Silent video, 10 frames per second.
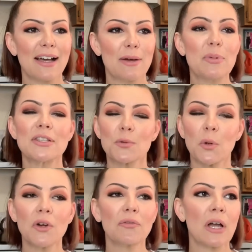But
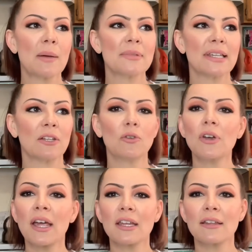Swerve comes in
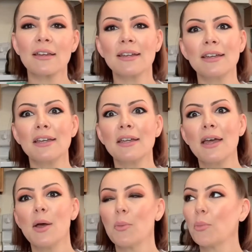granulated,
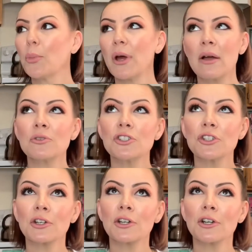brown
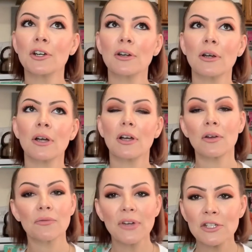sugar,
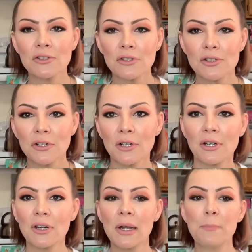confectioner
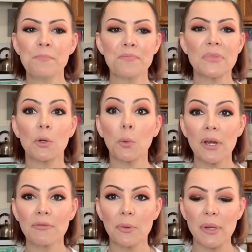sugar,
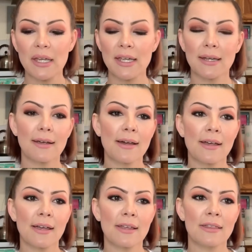great for baking.
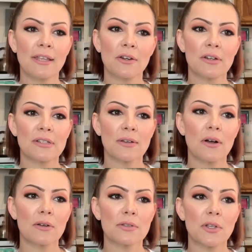There is
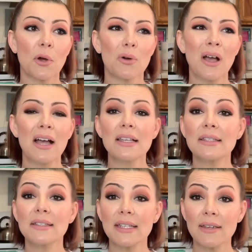also
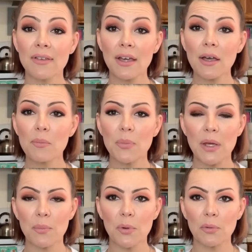stevia.
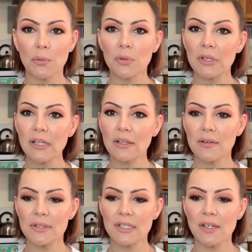People really
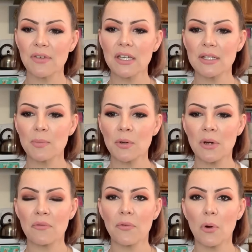love stevia. It's been
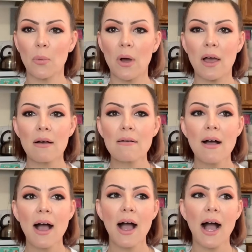around for a while.
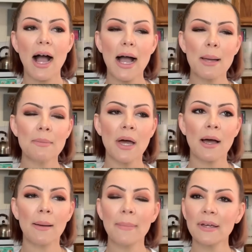I'm
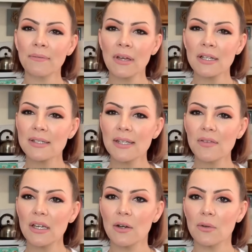not a big fan of
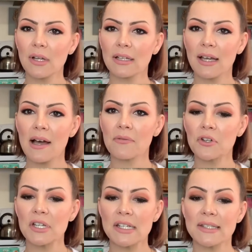stevia. I don't like the
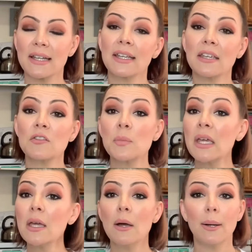aftertaste that it gives
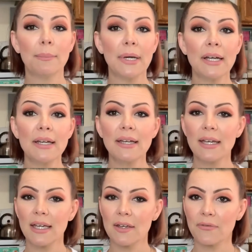me, but
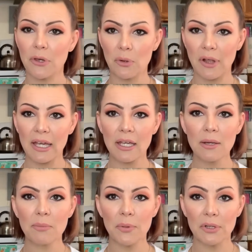if you like
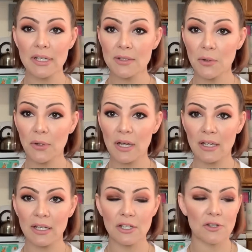it, please go ahead
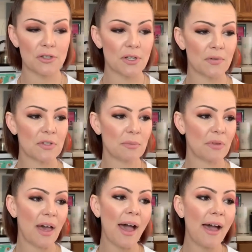and get yourself some of
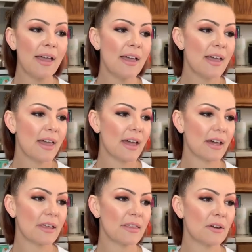that.
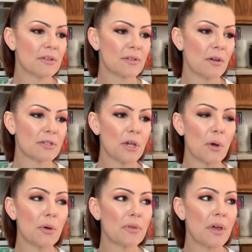There is
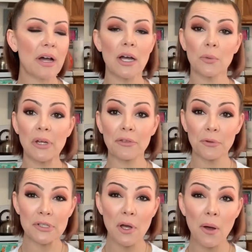also the
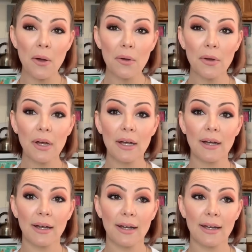erythritol
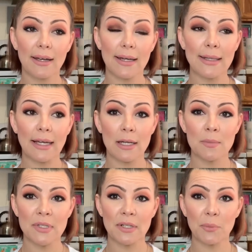that
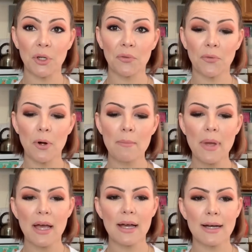comes in a pure form,
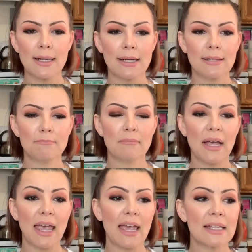
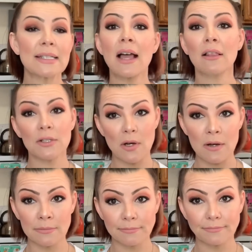and xylitol.